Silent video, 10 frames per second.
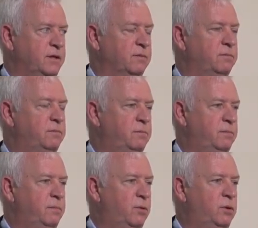One
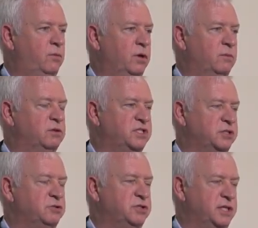of the most
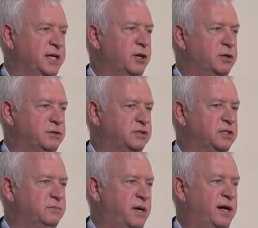interesting characters
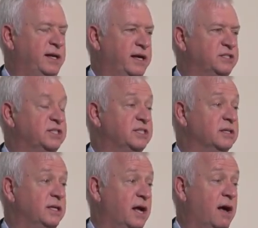in the podcast is
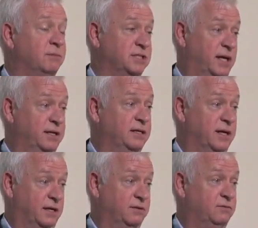the lead homicide
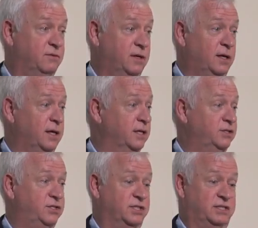detective.
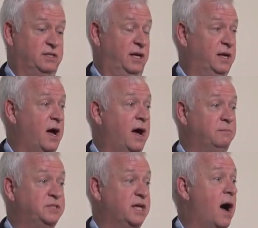He's just a
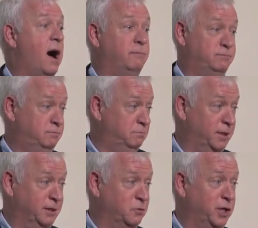cop's cop,
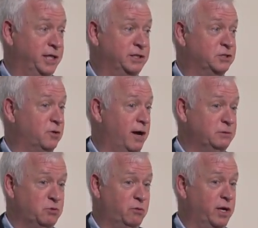and the way he
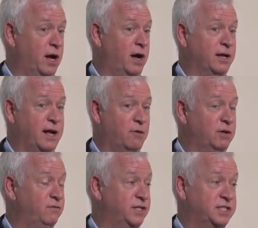describes what went on and how he
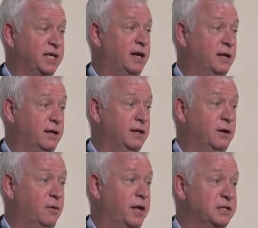investigated it
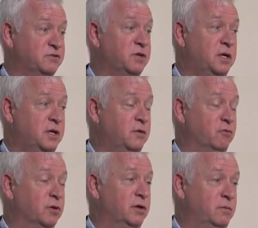and all that's
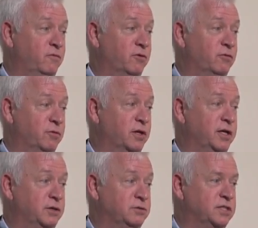really,
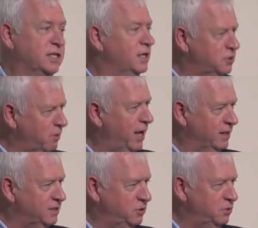really interesting.
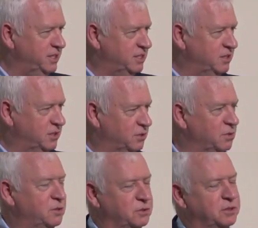Smile, you listen to
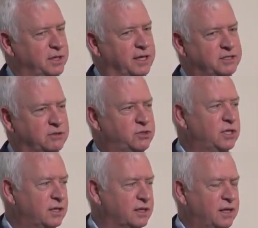it, so
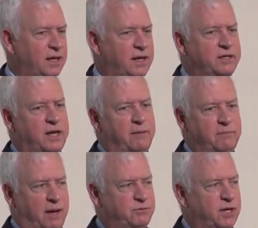she can.
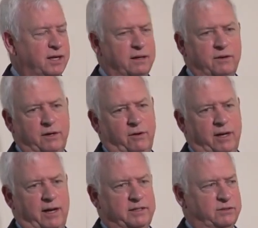I'm trying to get her to go on
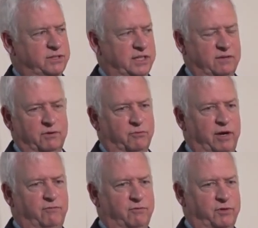iTunes and give it
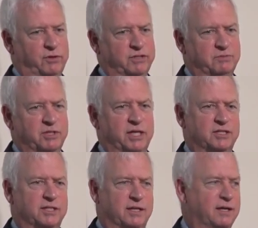rave reviews, but she
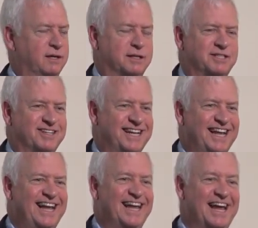hasn't done that.
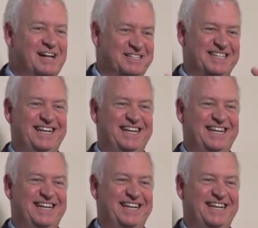Yes?